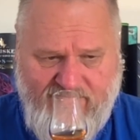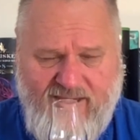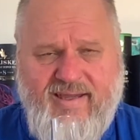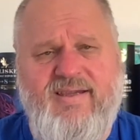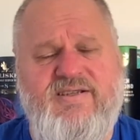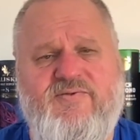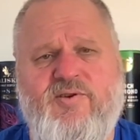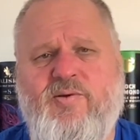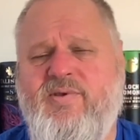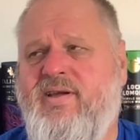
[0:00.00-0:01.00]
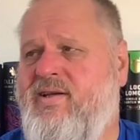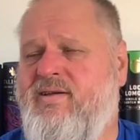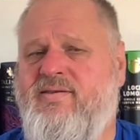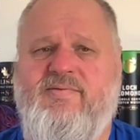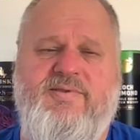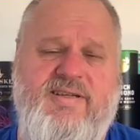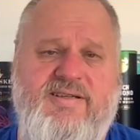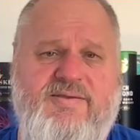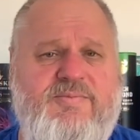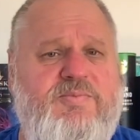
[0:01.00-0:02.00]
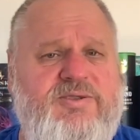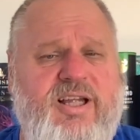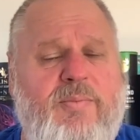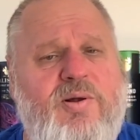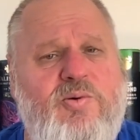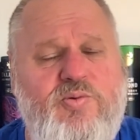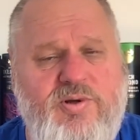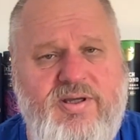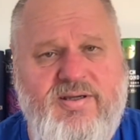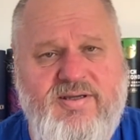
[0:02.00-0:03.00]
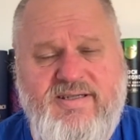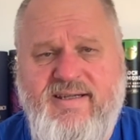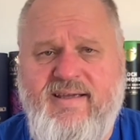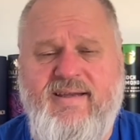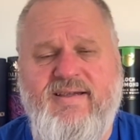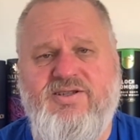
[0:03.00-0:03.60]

It is from this double wood series,